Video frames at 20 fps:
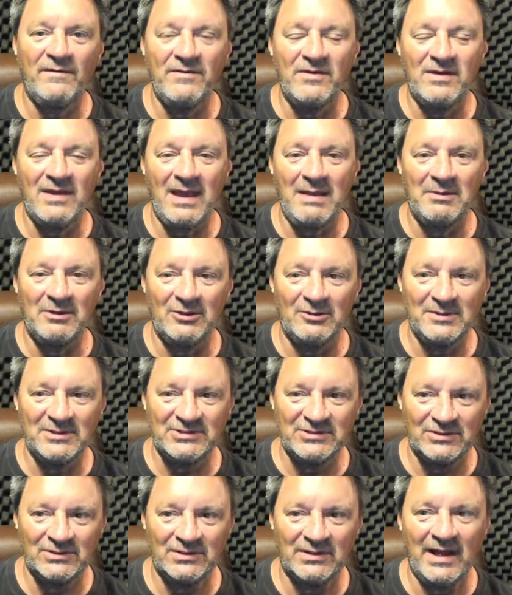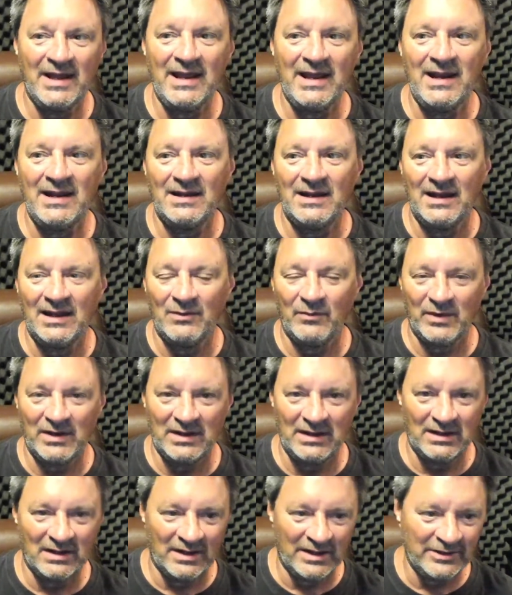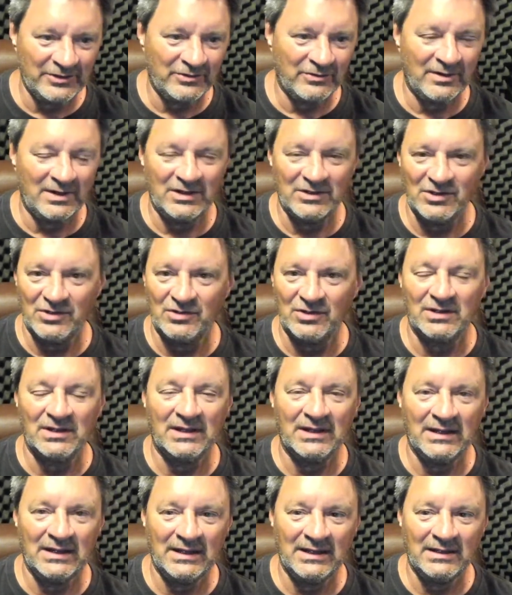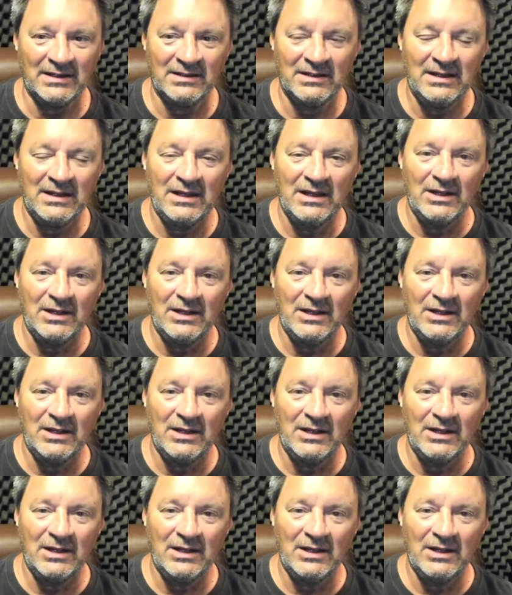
if you came a little bit too late and we'd hit one hundred and you couldn't get in,